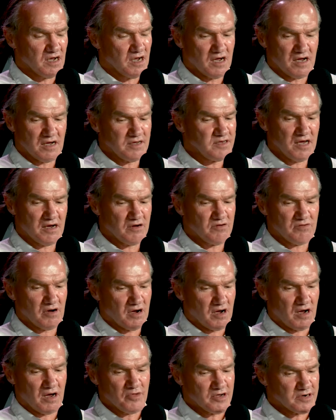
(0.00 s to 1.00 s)
you know,
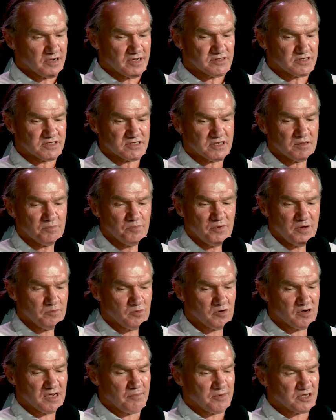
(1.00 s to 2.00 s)
I'm not interested in
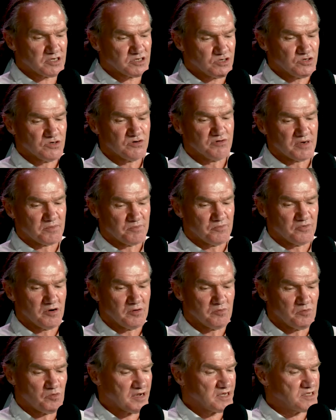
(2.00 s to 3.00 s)
people coming touring
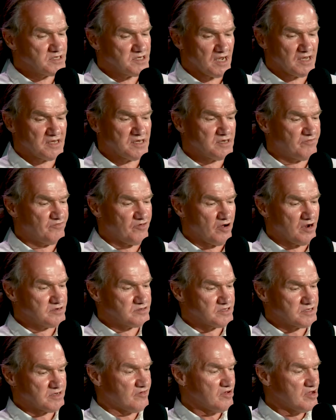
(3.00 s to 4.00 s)
Broome wanting to take
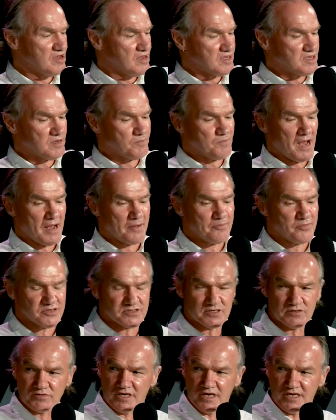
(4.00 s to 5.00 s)
photos of
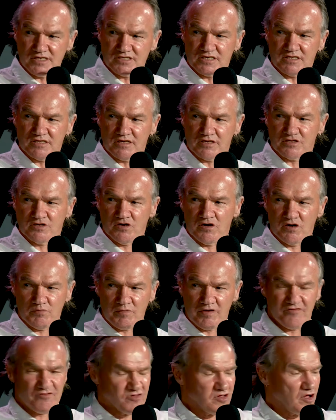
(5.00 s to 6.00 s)
Aboriginal kids in the dirt
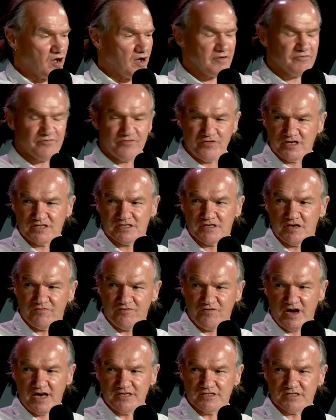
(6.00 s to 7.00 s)
with fly-infested
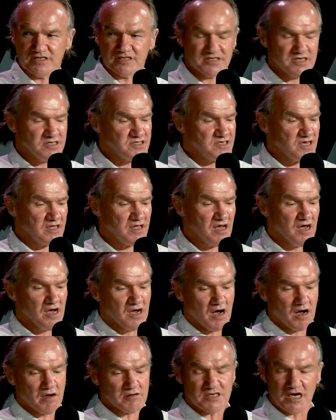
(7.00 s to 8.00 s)
faces. He said,
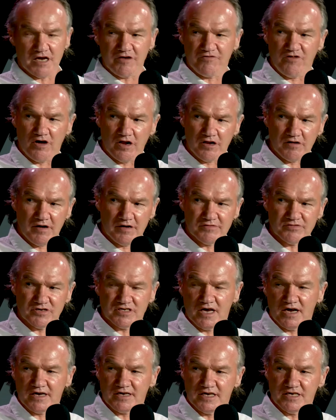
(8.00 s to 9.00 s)
I'll take photographs of
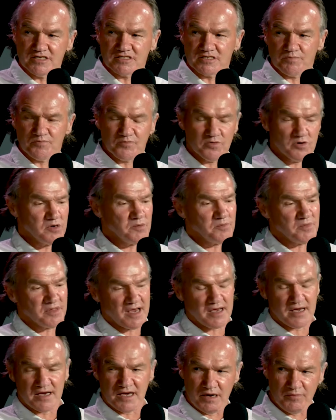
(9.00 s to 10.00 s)
young kids in Broome and
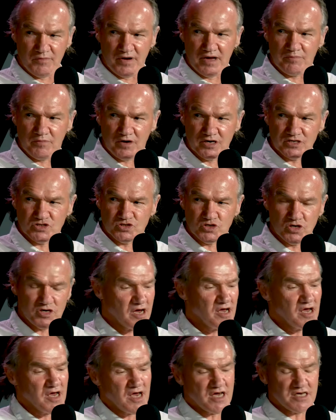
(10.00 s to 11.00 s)
they can come around my studio.
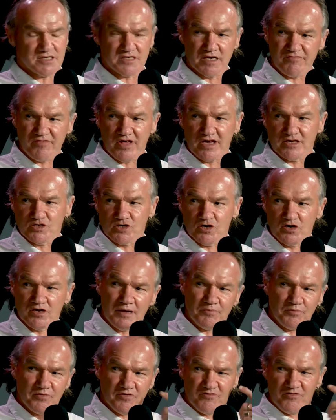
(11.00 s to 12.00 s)
He said, if they turn
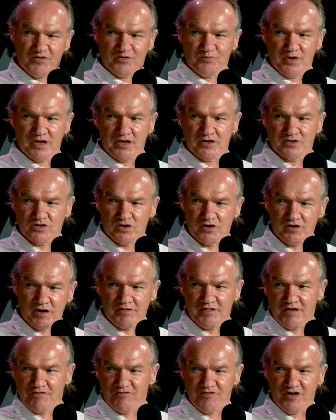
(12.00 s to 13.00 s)
up with a bit of dirt
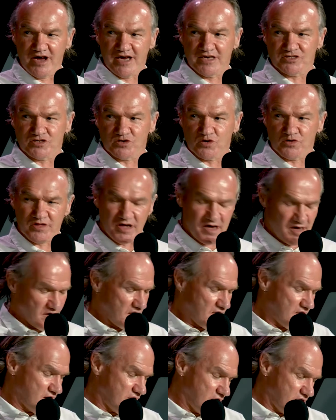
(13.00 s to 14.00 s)
on their face or they're,
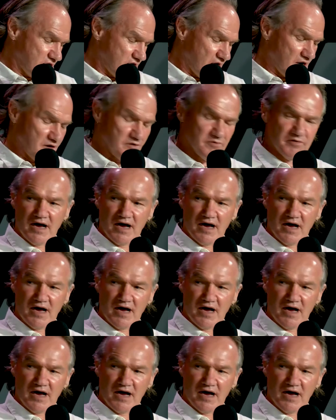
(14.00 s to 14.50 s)
you know,